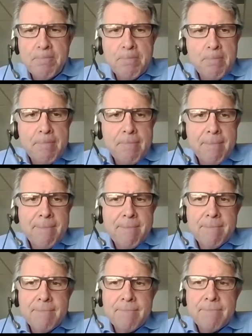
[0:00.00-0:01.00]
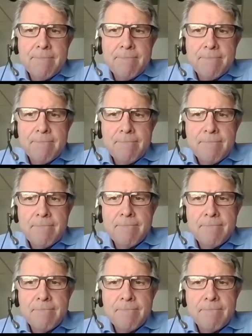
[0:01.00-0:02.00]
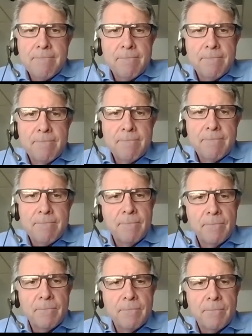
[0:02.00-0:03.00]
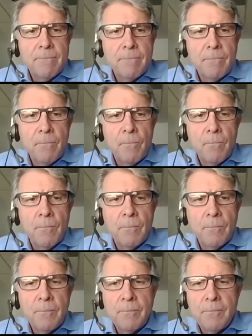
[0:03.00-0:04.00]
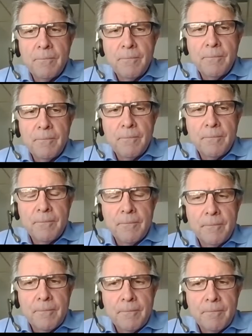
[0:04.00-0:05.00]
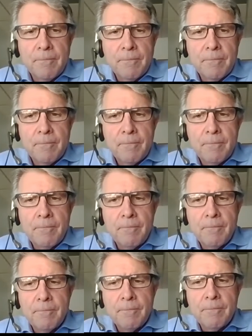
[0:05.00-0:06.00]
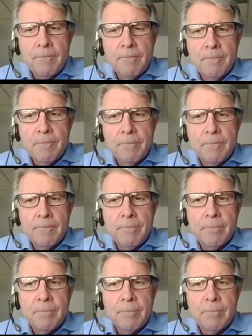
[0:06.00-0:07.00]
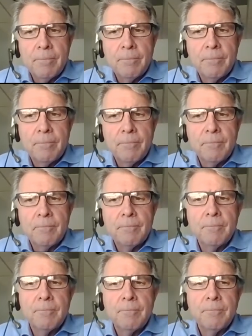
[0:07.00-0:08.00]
(not speaking)